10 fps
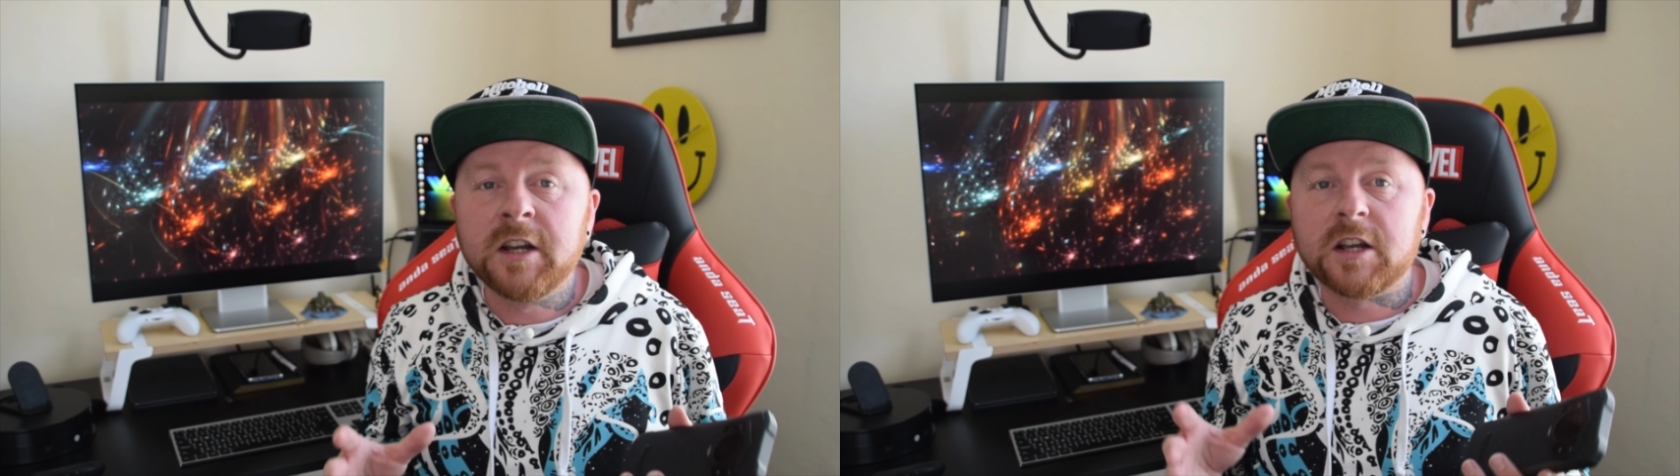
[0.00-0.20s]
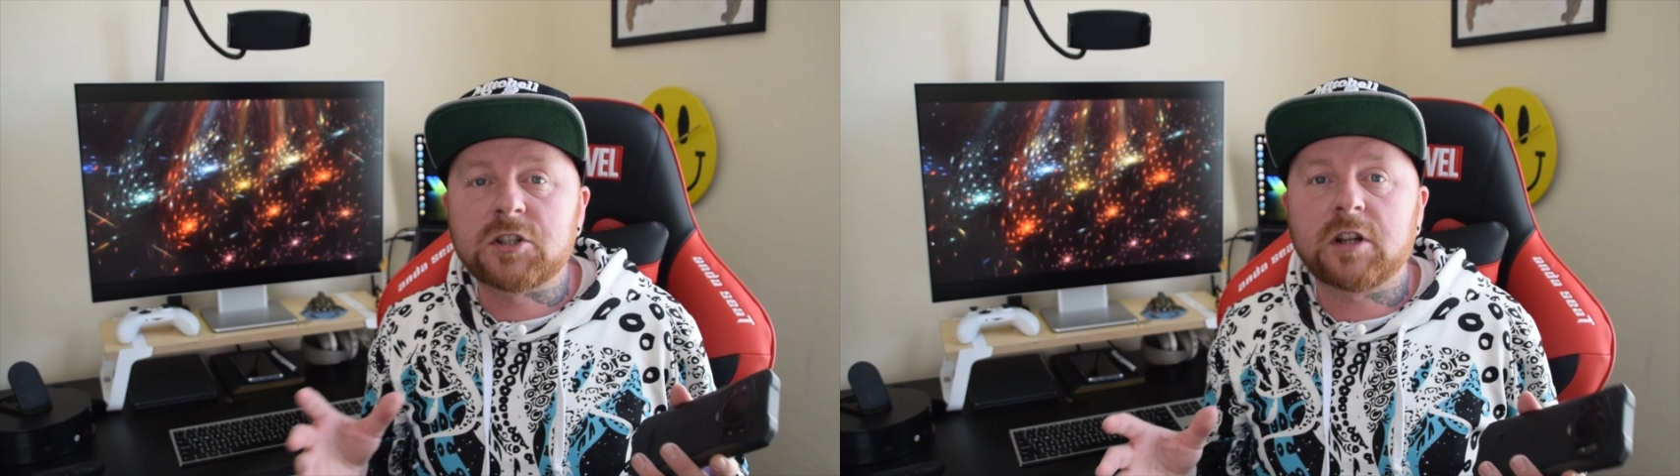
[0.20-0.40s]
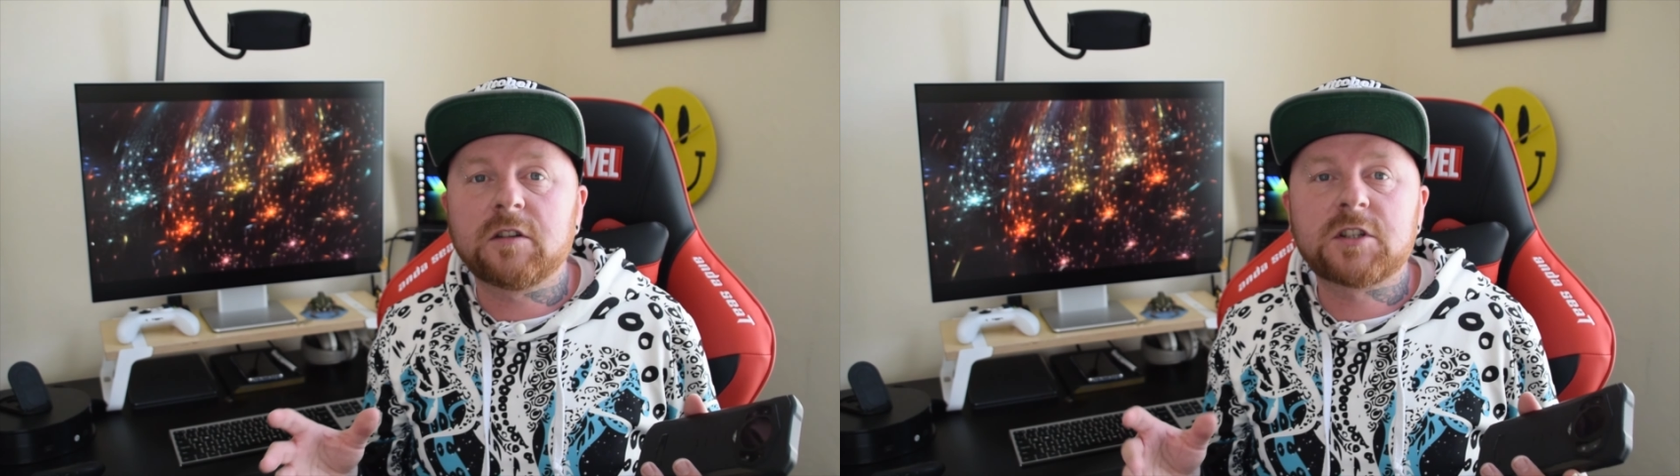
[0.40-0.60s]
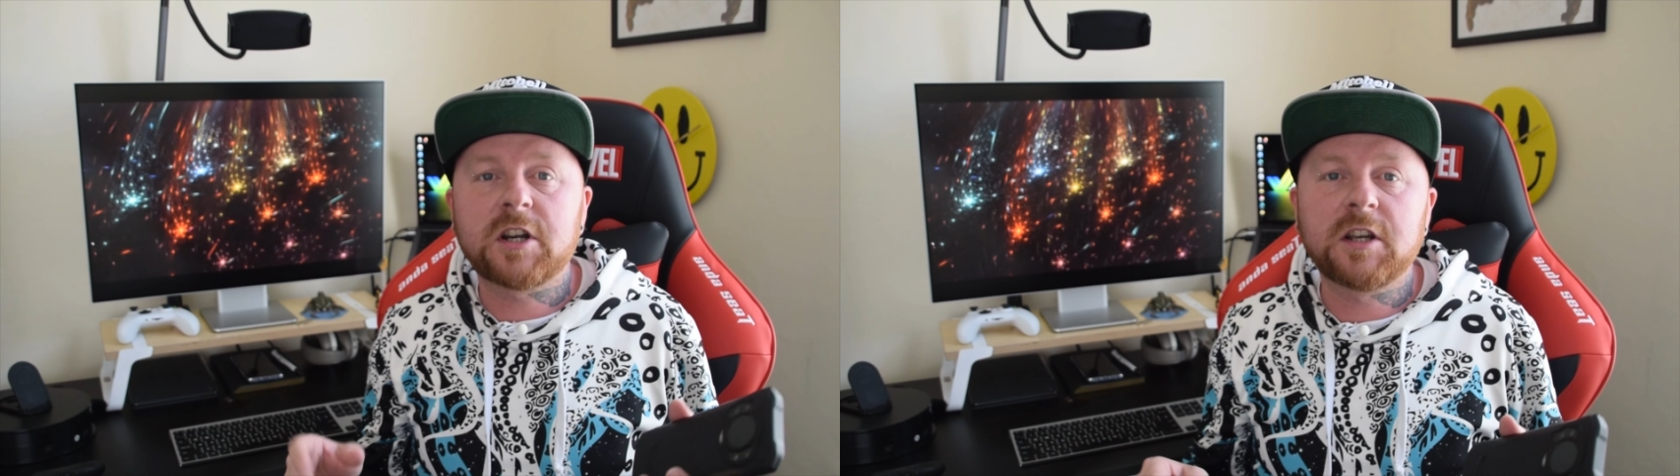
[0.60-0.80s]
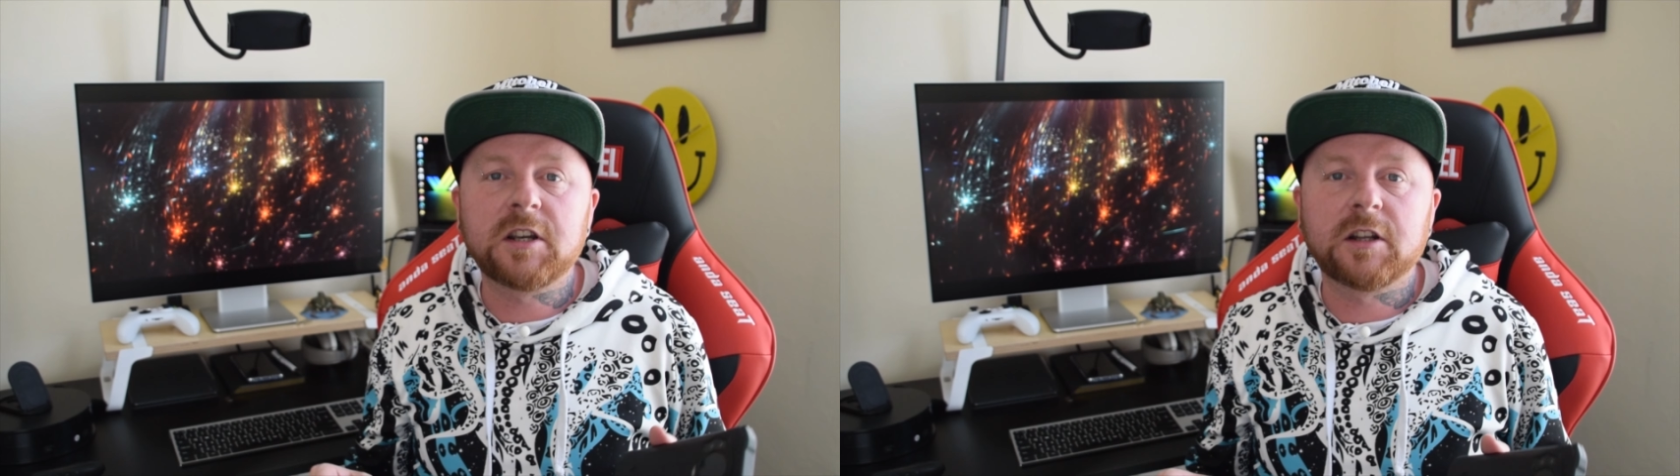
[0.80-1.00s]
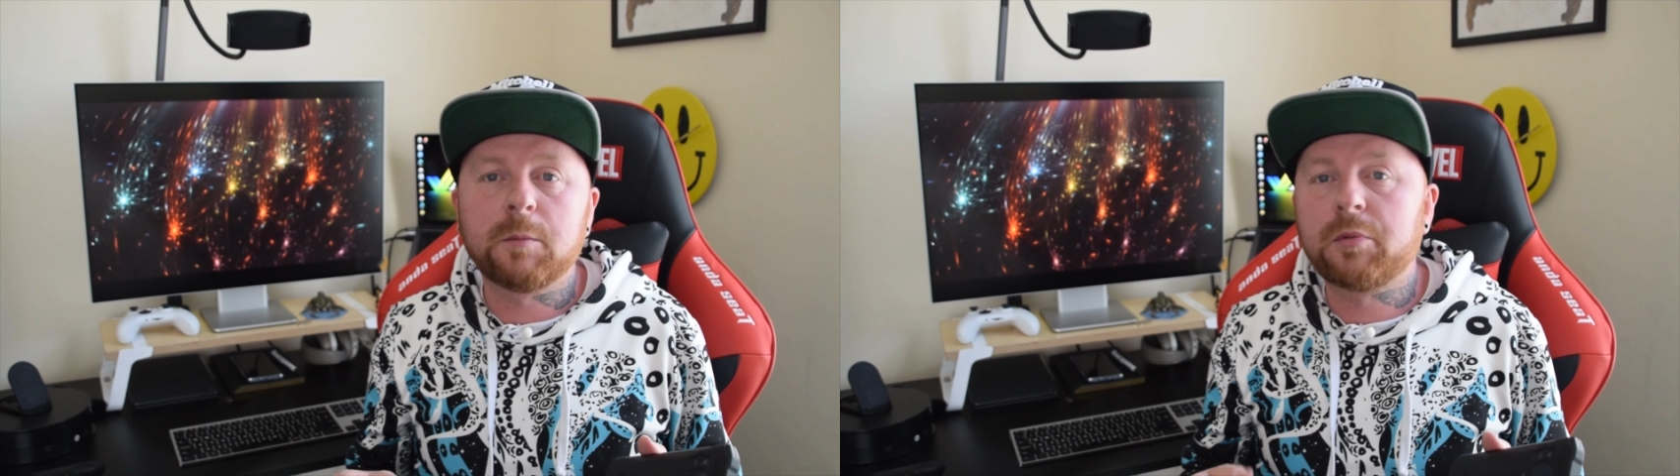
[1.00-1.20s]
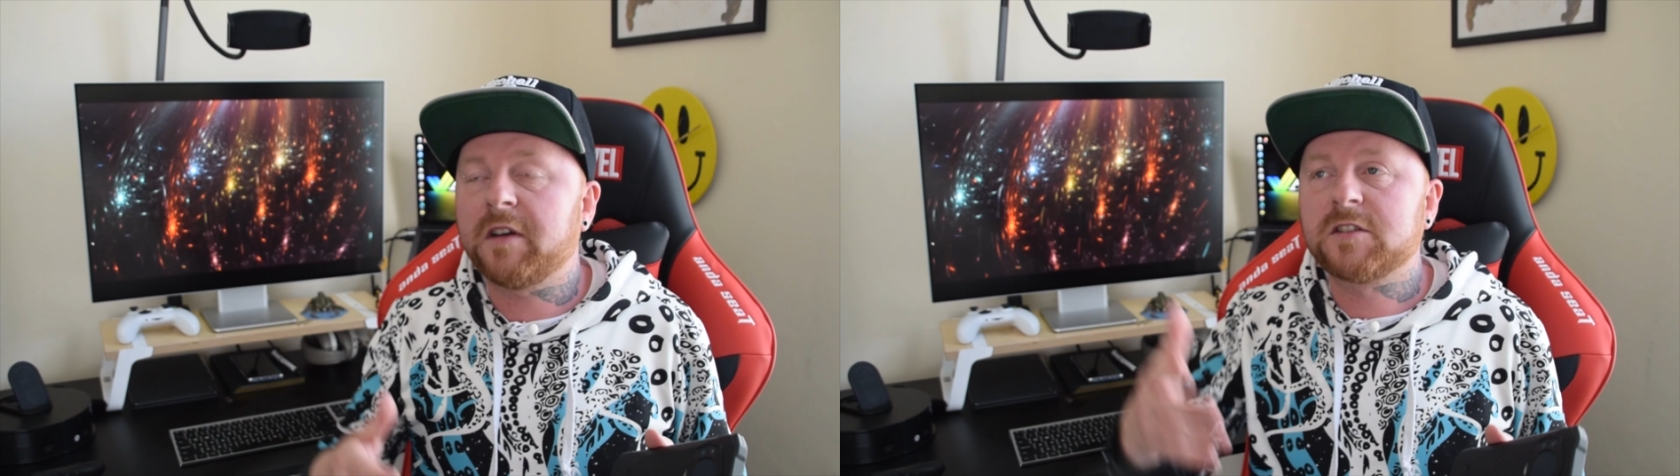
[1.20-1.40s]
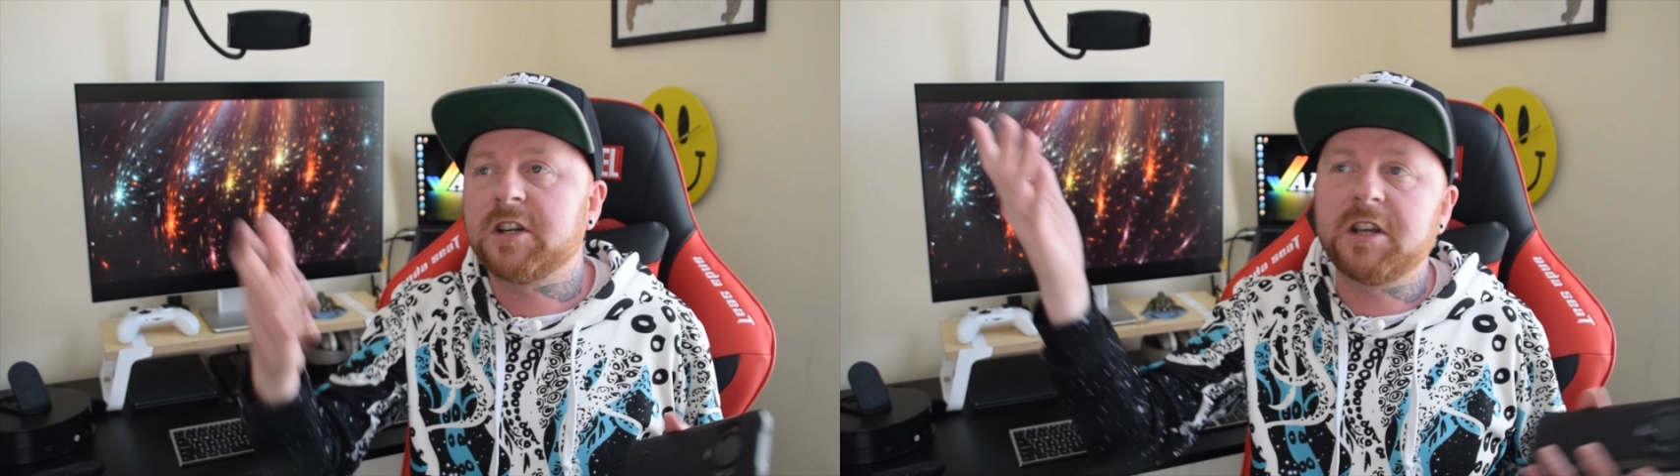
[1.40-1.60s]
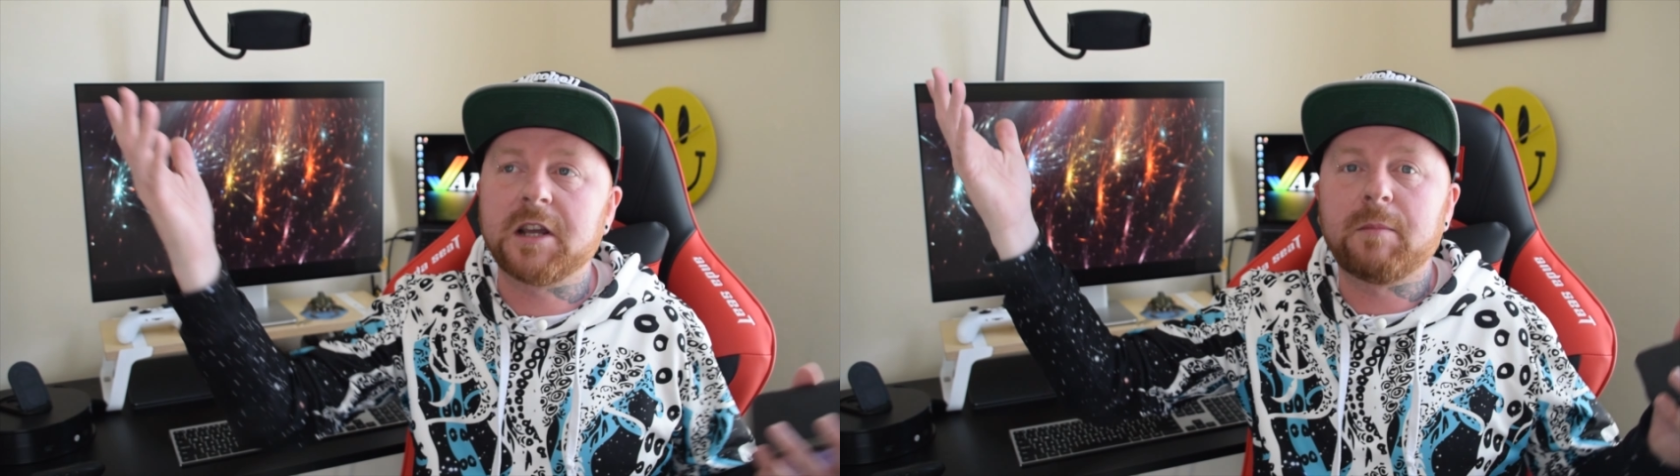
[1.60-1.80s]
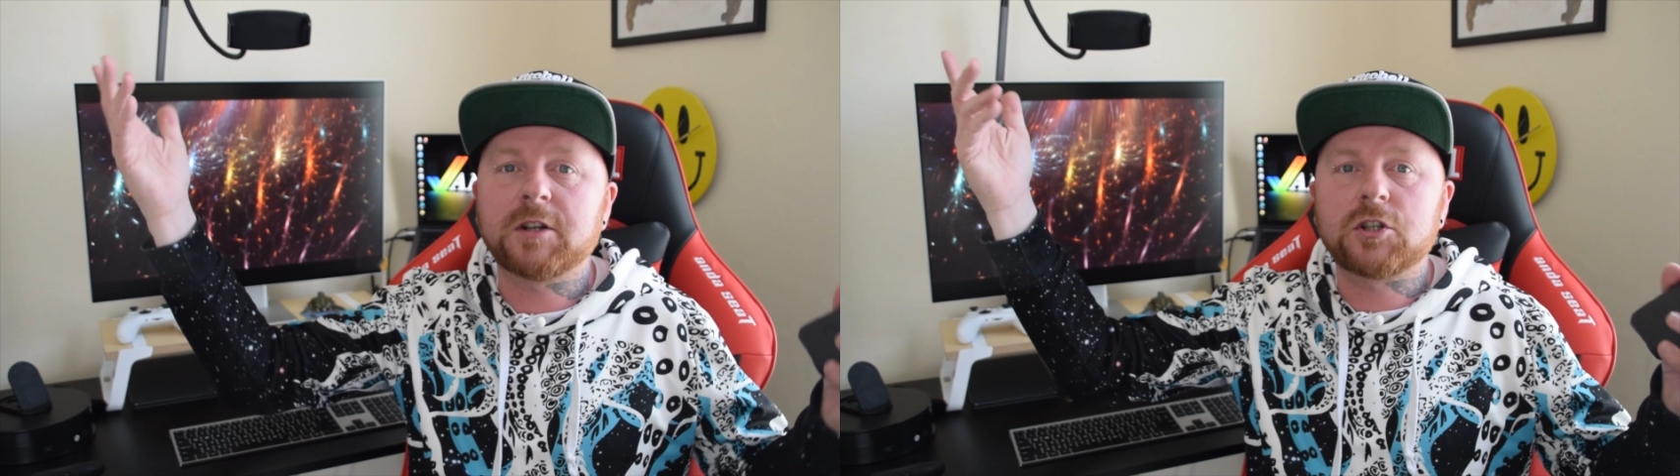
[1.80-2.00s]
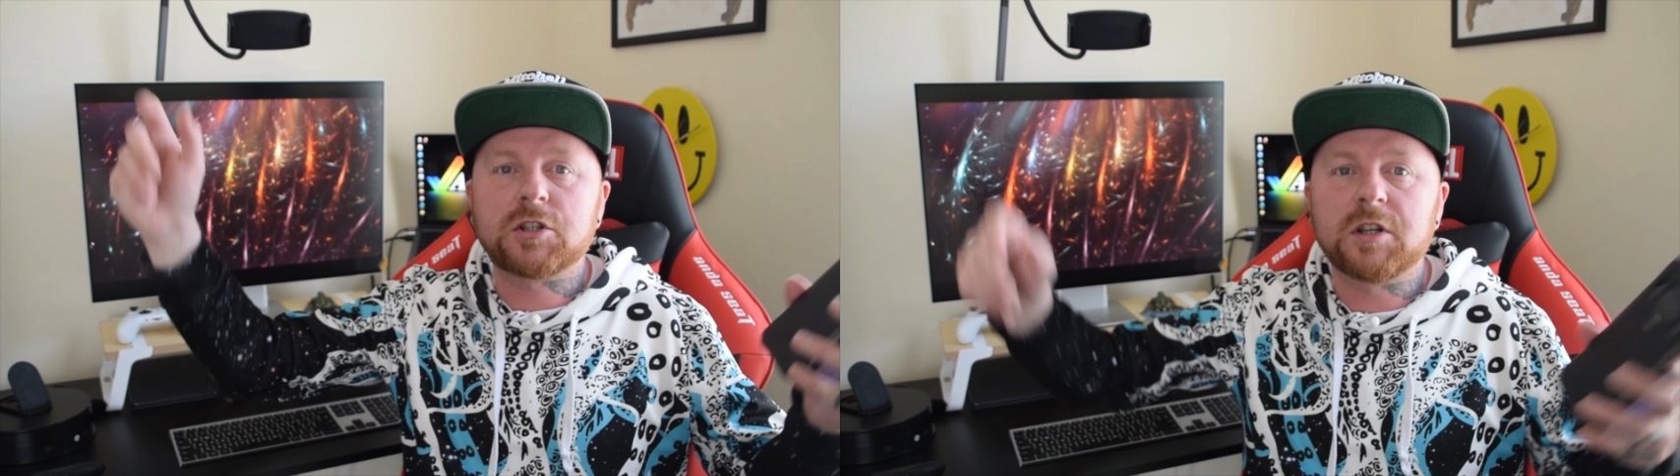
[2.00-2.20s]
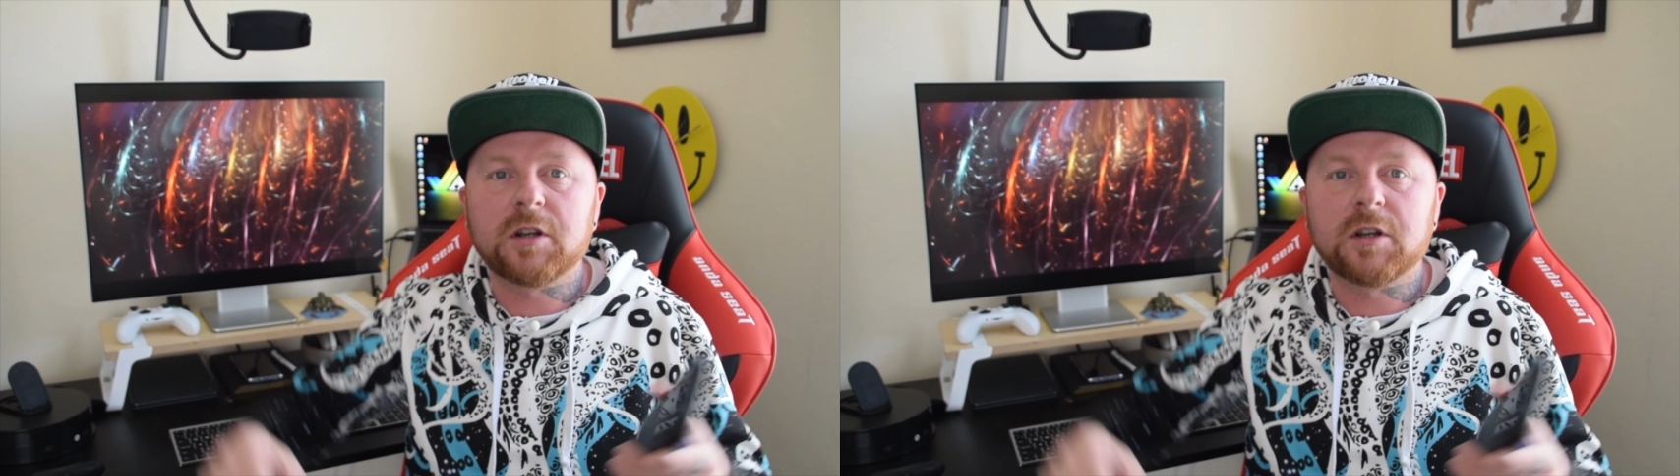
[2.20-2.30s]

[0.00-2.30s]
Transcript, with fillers: instead of taking in the breathtaking majesty